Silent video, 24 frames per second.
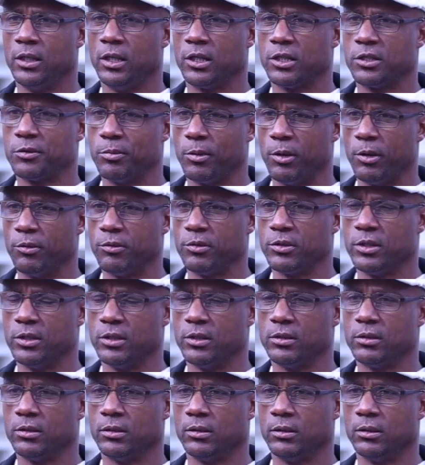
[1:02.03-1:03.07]

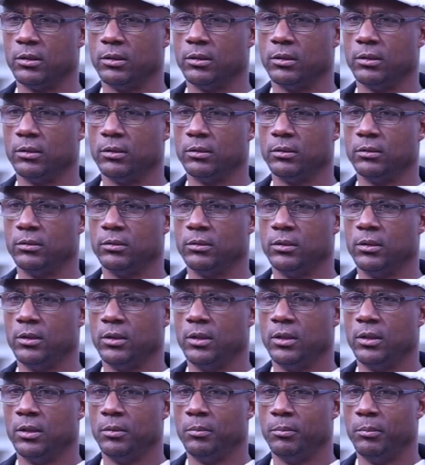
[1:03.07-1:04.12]
experiences,
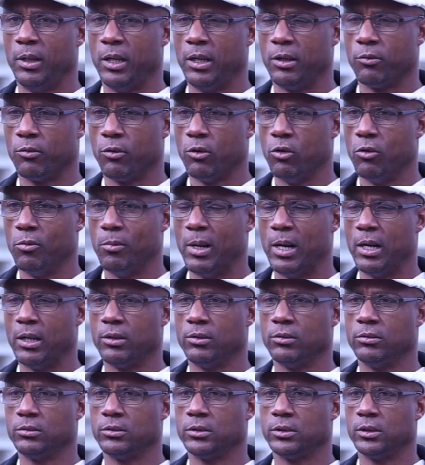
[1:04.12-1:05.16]
bad role
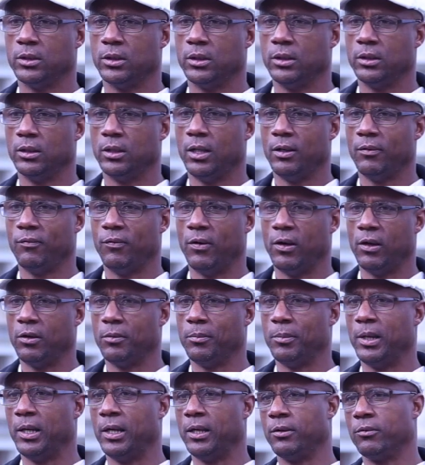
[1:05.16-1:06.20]
models. I
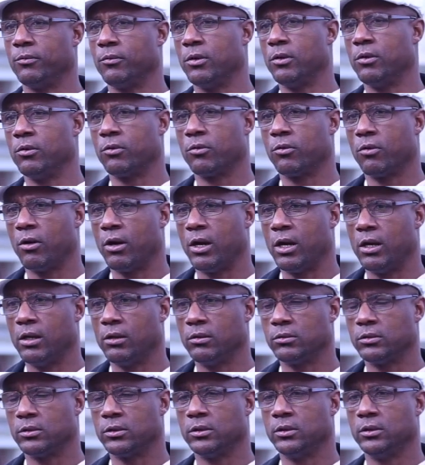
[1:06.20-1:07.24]
followed behind the wrong
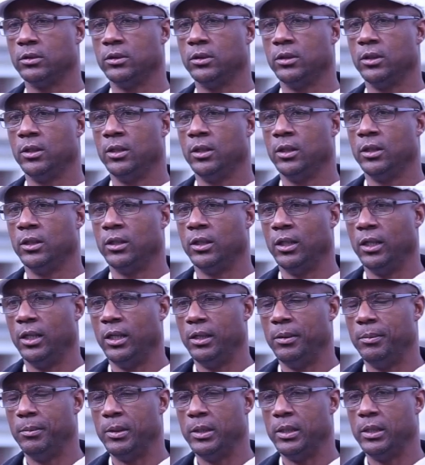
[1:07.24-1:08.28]
crowds that
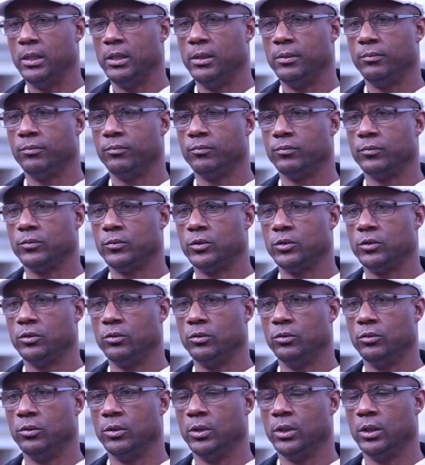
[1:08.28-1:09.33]
led me to
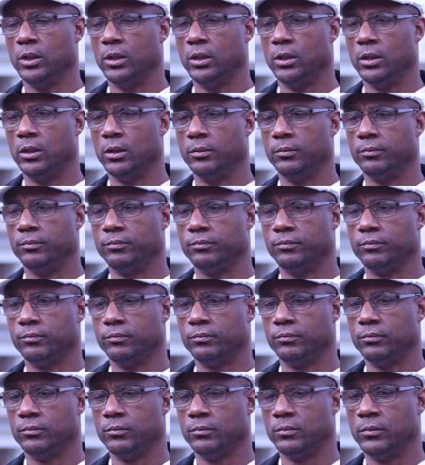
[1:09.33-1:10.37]

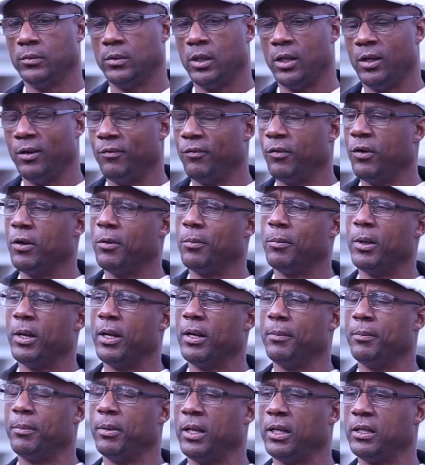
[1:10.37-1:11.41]
a very
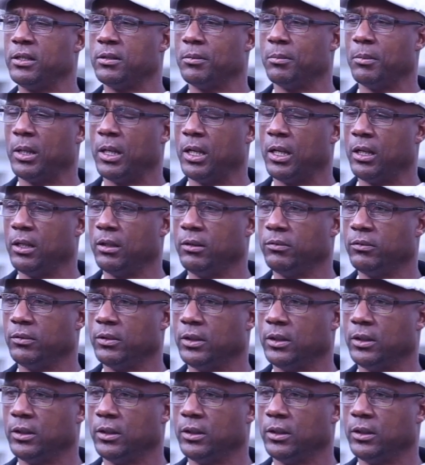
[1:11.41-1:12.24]
bad place in my life.